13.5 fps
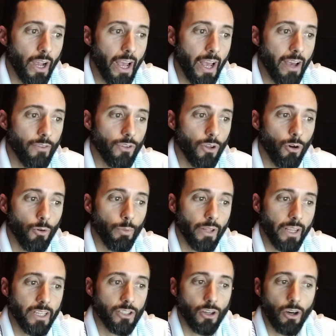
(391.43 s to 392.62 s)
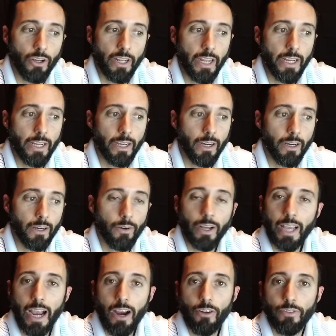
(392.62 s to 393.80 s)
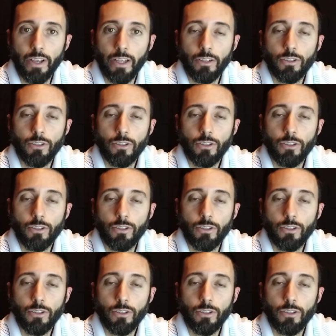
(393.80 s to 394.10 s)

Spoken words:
have your home placed on a caravan.